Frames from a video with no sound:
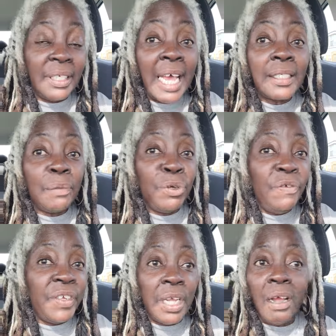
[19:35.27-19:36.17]
That's a
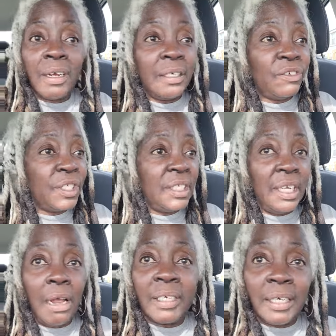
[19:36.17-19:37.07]
movie y'all understand.
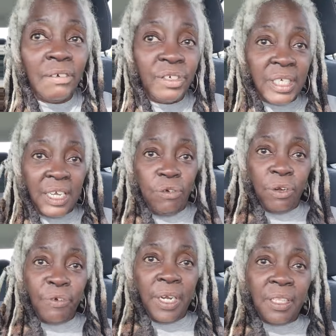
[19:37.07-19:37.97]
Y'all didn't understand. You
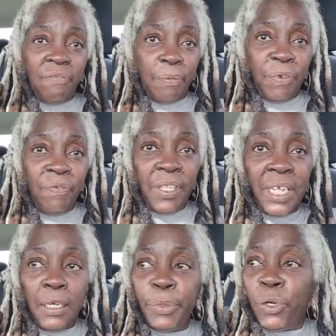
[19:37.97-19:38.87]
learn nothing from The Fifth
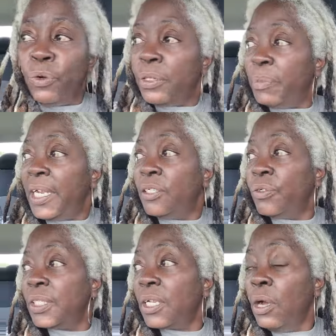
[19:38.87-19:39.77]
Element or The
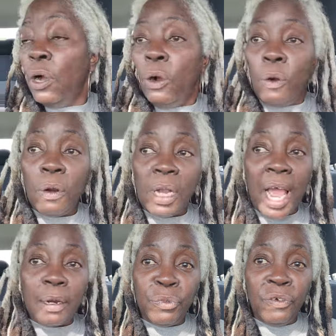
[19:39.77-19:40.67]
Matrix or a
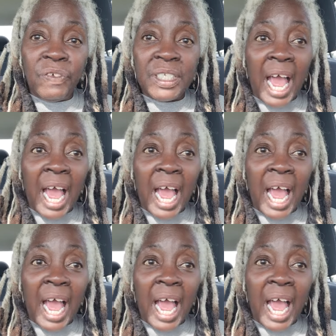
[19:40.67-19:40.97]
lot of movies.